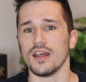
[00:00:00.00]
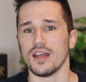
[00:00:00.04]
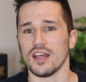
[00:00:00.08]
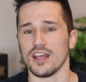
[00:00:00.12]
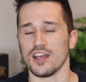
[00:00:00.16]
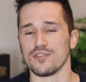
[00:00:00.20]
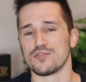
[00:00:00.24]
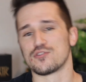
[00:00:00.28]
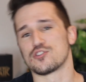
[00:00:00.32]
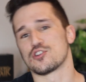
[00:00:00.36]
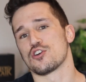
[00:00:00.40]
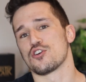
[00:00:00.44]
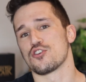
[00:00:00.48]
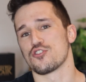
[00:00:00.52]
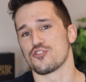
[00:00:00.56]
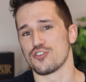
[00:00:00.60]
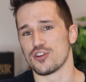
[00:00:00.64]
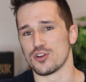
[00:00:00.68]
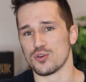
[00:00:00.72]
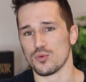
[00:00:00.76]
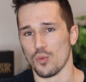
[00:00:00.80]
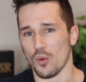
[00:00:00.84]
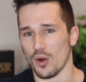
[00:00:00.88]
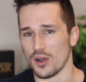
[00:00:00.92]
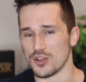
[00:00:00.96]
if
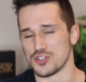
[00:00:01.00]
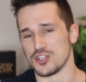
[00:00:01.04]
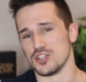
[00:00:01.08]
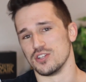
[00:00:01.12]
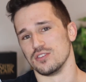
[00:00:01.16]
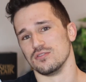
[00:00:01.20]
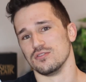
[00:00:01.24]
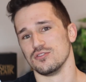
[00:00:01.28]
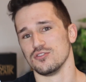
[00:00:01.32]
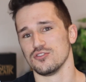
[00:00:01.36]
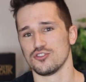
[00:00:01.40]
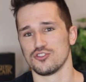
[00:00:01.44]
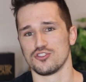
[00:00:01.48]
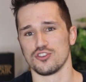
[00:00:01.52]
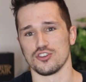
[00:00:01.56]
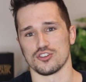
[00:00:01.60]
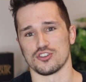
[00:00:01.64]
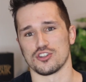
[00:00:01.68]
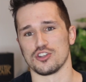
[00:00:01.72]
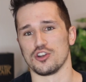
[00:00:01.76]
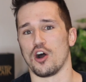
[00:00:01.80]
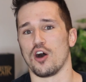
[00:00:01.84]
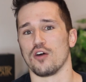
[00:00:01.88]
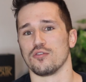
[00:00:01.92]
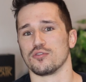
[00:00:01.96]
Tergrid wasn't
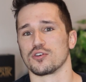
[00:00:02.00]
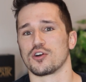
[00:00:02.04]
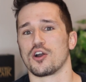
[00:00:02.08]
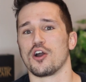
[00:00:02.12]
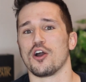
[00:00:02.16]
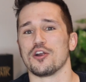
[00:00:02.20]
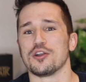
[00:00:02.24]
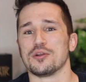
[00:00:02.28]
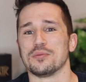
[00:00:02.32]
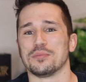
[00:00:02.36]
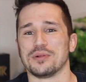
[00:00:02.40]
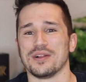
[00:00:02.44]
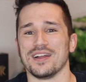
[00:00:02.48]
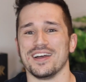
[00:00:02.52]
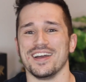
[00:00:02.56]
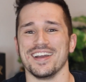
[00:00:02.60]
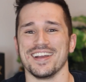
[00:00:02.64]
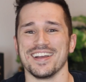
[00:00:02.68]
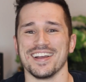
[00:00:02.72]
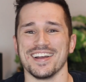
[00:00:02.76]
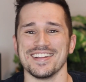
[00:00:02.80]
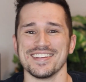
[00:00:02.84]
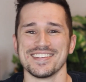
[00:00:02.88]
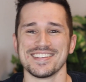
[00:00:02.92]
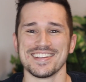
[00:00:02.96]
just an awful card to play
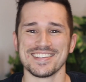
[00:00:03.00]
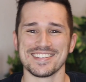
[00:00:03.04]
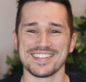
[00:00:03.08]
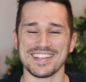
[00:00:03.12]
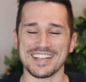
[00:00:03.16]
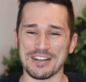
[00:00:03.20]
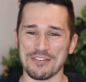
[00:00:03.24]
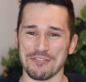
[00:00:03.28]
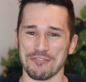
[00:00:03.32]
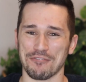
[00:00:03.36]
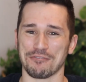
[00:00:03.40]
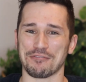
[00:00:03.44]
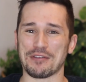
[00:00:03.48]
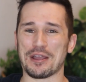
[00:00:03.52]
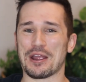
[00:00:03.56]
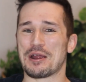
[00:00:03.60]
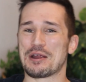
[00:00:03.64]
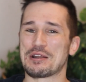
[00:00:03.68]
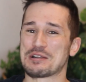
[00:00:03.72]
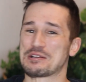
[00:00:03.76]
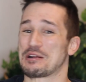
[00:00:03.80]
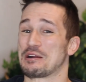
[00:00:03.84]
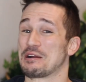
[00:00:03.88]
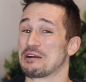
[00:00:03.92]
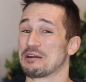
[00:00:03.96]
against. It's like a
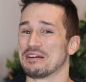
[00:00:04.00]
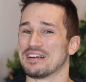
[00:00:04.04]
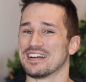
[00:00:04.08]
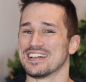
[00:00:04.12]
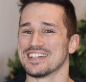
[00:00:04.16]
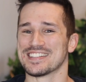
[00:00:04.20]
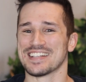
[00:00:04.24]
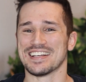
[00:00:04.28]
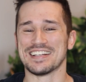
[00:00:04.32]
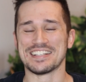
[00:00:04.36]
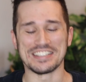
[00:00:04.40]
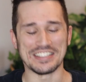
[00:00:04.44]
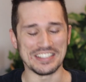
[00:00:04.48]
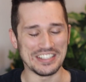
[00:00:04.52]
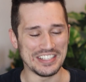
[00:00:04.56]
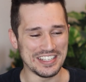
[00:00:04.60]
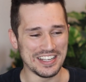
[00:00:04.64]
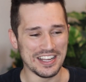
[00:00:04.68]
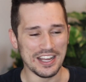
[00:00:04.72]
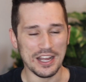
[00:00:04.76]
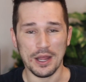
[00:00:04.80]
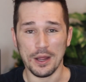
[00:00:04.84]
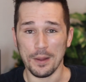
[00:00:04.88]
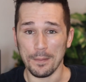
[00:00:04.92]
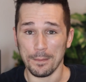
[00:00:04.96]
fair Tergrid essentially,
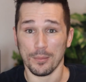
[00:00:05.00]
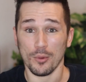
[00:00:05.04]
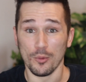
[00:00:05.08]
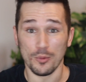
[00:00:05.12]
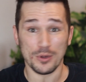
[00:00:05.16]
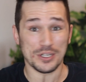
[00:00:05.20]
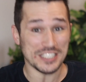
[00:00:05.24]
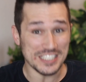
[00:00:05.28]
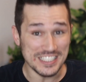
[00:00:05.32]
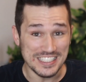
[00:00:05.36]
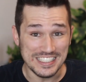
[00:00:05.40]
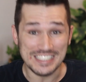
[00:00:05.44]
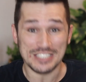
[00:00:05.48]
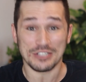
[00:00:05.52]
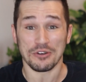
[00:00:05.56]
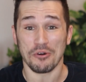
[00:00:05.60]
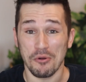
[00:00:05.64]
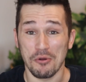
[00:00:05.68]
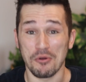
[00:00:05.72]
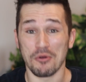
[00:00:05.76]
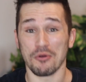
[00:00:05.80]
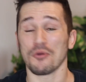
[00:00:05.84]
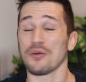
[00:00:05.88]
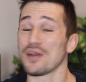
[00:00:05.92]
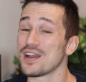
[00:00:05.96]
but which is still
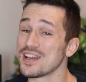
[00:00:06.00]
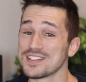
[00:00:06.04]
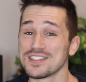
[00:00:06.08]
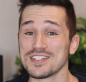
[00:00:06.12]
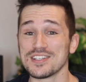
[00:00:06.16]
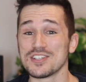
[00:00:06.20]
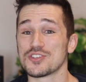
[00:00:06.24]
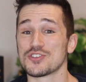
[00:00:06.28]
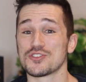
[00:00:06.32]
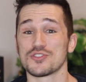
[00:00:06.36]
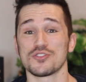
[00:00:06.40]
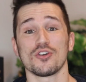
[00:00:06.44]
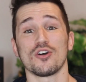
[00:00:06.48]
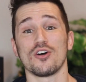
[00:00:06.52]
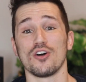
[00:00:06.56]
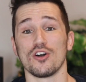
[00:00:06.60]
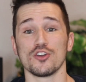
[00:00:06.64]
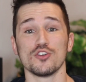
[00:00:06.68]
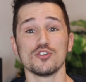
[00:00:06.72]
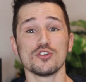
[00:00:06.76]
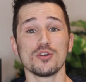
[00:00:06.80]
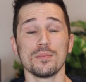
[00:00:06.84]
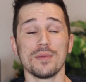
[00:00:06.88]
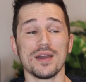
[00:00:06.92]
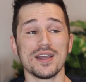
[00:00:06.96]
crazy strong.
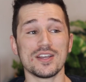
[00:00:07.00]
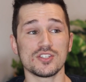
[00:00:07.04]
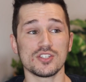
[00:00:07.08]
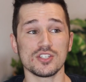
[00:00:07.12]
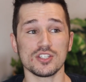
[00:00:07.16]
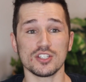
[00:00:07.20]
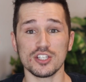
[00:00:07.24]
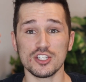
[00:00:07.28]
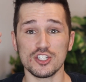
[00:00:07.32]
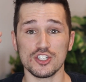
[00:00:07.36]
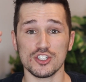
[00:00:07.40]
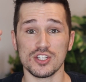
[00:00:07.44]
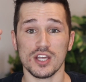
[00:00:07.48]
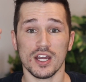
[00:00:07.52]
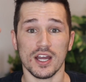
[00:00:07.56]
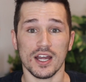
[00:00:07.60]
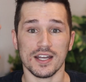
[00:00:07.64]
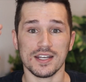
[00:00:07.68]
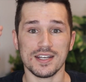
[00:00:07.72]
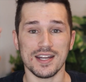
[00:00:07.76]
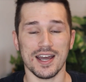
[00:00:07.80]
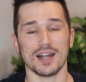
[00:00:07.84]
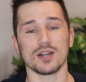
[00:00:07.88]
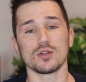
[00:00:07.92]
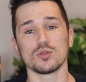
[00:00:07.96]
You could basically just,
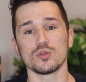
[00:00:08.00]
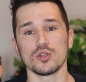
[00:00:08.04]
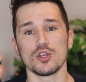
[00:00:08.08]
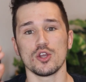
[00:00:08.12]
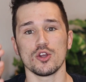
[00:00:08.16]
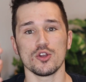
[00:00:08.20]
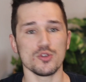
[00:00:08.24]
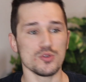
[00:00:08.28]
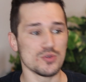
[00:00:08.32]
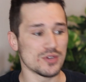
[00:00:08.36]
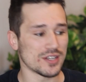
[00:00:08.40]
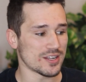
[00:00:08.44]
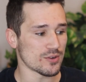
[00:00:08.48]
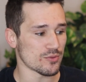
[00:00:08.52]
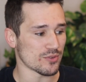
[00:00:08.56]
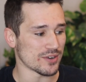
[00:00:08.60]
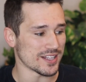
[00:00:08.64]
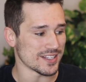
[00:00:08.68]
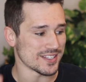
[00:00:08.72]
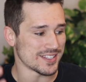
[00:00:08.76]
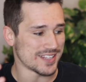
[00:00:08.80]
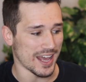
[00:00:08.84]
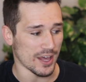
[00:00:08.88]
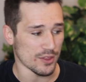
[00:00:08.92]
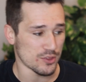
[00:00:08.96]
not only are you getting rid
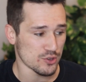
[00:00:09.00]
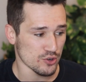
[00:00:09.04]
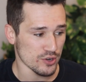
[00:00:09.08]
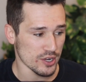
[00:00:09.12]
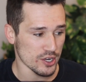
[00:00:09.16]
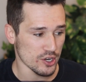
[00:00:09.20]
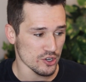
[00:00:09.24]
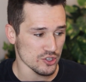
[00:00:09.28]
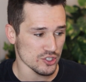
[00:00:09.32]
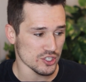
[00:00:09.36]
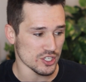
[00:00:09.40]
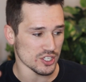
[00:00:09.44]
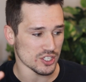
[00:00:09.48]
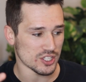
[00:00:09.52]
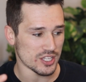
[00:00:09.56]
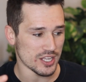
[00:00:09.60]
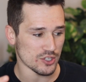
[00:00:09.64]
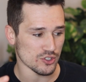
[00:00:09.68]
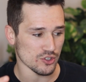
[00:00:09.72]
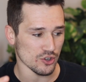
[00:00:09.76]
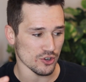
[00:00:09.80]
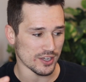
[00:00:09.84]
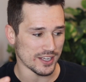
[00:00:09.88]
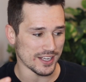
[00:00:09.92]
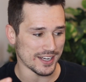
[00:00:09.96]
of death triggers because
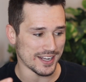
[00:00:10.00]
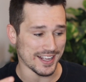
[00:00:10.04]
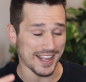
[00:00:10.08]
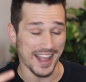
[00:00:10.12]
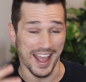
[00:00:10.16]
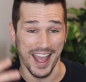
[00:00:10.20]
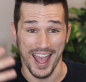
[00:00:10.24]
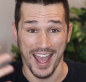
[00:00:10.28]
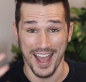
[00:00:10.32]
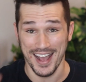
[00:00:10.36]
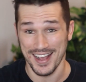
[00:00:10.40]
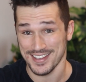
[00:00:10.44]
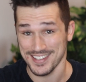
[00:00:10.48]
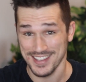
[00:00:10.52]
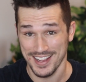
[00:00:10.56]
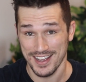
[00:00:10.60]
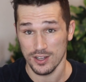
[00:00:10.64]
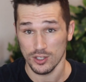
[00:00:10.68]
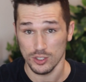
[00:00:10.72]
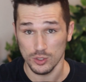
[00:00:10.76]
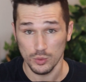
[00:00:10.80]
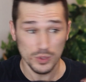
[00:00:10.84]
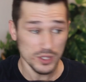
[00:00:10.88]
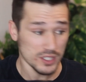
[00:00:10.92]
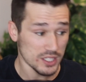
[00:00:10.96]
things are getting
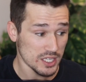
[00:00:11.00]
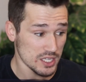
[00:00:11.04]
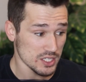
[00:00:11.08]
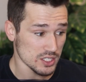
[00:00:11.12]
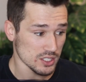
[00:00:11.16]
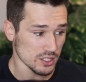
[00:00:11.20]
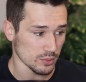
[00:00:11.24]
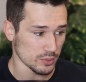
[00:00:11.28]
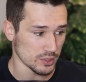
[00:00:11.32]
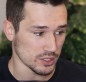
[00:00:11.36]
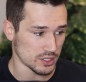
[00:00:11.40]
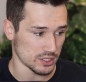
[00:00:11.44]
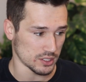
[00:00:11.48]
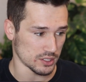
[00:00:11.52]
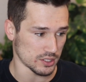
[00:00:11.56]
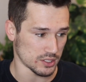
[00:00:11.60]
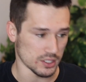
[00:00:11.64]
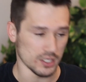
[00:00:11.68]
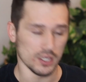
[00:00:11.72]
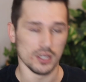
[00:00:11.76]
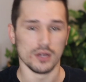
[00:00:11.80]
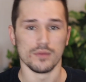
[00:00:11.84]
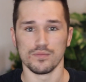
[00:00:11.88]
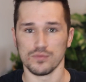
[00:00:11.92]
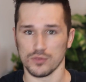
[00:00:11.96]
exiled with Giza, which is
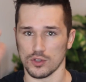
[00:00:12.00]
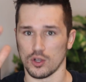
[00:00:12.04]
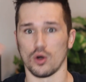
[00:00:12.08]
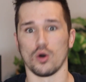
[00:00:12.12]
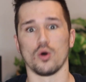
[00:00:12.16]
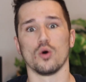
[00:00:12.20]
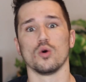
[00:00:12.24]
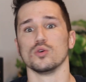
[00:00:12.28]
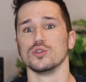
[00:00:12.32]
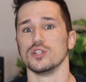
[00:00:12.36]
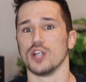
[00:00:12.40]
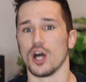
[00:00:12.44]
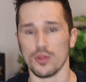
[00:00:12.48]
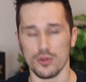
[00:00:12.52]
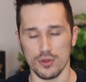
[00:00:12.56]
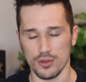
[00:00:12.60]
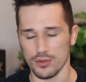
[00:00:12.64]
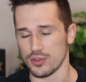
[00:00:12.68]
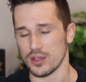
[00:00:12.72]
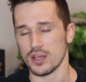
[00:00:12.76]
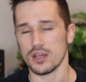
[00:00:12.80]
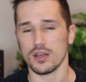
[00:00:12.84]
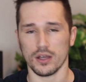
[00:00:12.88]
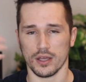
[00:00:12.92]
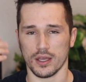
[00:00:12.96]
a whole nother
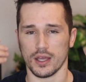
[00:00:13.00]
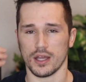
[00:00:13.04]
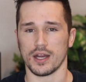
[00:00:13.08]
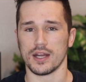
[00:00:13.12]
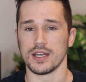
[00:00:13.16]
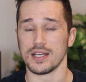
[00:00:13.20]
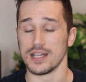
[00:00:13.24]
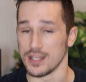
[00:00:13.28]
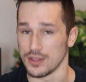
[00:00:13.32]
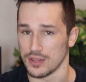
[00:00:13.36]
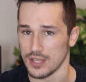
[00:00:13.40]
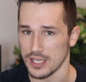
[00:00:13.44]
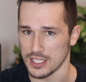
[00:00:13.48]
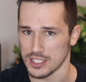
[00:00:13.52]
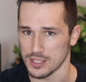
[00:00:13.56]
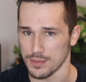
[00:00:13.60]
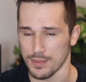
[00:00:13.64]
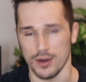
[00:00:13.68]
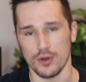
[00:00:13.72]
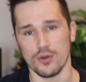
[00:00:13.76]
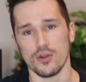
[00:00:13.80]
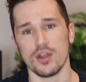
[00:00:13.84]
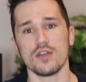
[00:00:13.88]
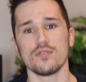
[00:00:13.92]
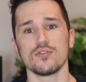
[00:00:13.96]
thing. Again, I need things in
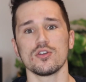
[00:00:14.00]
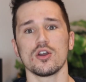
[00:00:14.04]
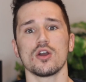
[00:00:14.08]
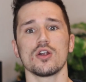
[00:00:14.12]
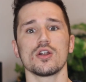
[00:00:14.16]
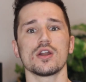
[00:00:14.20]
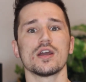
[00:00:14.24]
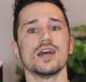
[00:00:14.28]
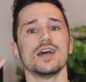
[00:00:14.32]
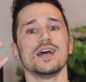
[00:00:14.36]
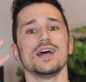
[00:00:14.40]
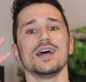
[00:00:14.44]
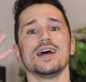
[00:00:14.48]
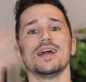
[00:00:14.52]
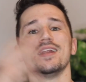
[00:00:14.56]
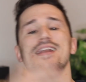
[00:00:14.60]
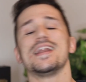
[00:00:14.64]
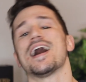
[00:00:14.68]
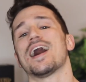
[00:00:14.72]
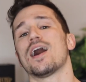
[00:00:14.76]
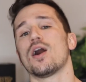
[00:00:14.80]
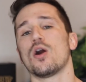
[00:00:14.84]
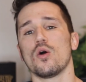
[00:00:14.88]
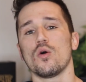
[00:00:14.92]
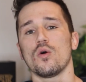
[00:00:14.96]
my graveyard.
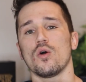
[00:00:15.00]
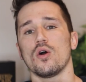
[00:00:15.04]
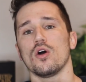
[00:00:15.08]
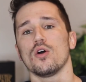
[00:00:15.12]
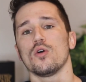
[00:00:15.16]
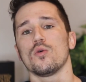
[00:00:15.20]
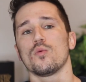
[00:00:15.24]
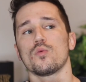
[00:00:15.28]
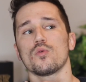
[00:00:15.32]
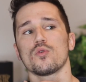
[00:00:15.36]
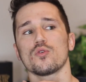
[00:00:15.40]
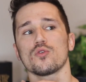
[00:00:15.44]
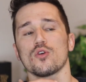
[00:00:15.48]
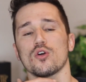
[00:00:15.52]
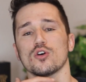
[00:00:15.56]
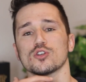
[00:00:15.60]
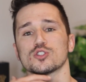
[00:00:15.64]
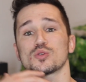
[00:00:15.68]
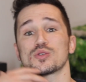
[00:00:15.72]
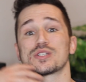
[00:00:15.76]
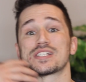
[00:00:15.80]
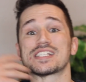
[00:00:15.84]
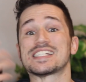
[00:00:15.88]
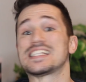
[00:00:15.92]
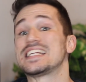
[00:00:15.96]
Now we're
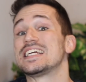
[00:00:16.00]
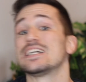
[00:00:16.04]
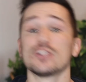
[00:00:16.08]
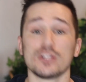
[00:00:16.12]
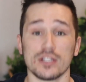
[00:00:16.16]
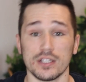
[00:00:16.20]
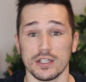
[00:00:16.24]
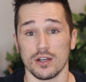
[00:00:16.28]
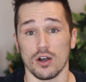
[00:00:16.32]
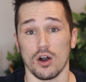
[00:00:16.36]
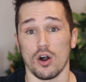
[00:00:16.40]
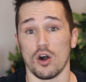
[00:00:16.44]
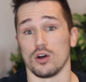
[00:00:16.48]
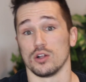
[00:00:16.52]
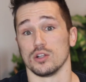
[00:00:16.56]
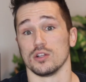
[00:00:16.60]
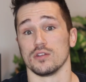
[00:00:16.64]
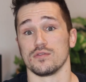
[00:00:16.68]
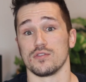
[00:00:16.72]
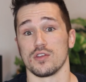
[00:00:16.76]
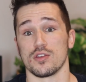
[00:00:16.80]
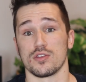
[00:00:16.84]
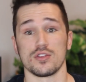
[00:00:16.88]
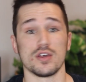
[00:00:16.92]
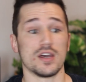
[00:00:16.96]
also stealing all
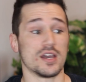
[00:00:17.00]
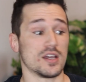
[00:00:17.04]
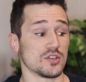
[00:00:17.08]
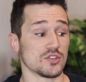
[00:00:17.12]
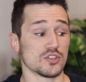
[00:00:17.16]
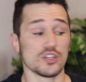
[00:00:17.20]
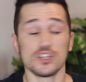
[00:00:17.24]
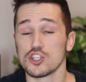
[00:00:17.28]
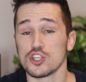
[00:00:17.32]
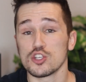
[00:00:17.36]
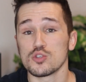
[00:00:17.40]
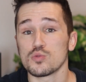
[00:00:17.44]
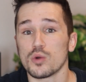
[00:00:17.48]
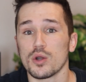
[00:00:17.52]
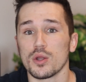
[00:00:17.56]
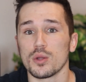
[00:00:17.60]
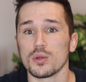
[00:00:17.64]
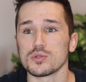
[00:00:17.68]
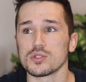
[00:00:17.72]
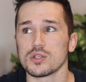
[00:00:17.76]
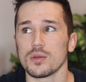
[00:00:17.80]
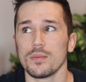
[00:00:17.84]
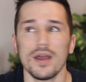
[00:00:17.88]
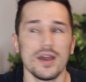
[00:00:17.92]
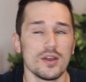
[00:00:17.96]
of the things. This is one of
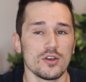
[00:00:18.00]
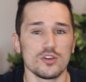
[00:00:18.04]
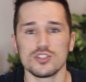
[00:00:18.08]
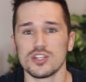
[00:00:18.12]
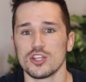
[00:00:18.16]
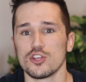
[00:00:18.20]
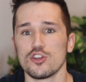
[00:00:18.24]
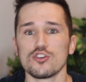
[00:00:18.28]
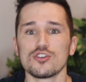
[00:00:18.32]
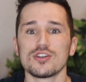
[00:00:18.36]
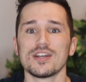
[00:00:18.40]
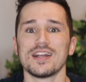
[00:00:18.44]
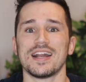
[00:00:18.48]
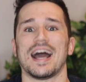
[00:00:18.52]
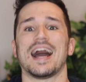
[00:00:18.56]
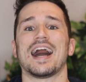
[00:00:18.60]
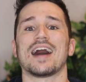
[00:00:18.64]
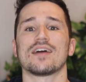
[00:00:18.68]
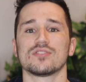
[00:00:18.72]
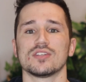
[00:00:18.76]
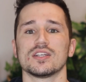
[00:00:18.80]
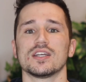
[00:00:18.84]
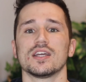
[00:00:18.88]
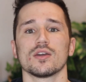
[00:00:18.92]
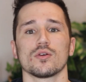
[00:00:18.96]
those commanders that you're going to
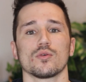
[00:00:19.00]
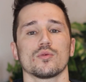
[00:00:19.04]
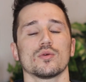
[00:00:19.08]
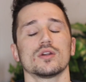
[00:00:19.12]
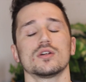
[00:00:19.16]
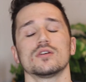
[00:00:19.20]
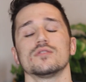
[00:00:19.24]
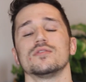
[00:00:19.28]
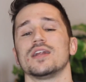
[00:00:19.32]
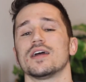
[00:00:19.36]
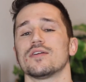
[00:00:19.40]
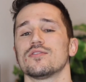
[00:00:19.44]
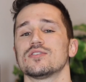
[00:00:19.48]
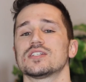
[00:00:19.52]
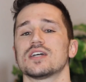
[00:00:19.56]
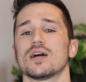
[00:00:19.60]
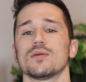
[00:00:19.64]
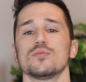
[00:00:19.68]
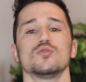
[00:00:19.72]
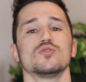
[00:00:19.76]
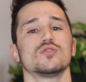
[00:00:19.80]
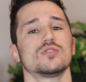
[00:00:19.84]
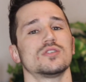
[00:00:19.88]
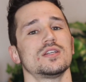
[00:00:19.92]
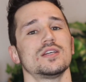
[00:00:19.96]
have to get rid of. And every
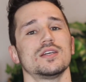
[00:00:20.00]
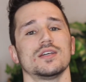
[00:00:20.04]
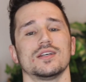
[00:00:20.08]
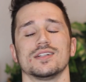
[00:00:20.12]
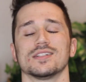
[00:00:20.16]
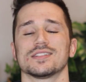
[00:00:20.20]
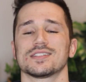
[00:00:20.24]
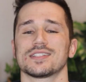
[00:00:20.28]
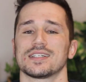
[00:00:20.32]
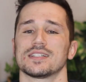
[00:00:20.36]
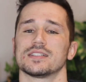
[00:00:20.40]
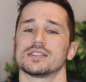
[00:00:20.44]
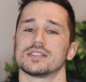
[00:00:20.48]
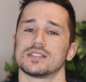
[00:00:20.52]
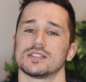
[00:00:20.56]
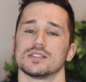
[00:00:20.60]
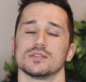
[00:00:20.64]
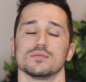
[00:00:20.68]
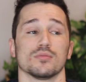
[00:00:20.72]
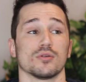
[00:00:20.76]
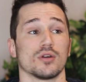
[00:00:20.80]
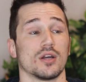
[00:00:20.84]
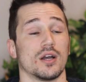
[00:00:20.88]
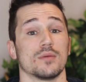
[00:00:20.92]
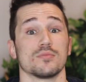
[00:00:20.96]
time you see it, it's like, oh,
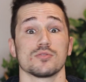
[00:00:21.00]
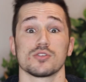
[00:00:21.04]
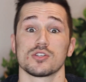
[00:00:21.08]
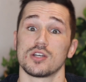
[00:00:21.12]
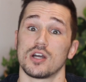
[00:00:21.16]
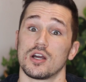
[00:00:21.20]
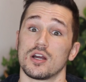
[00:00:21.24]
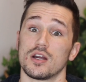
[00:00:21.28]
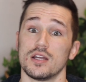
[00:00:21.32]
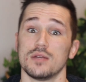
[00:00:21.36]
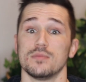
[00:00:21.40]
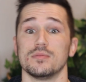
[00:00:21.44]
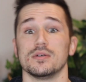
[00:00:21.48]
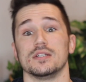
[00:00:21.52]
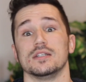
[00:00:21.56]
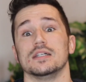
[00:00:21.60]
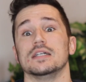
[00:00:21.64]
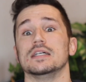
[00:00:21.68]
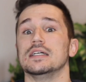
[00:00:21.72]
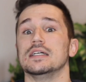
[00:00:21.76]
bro, I'm sorry, but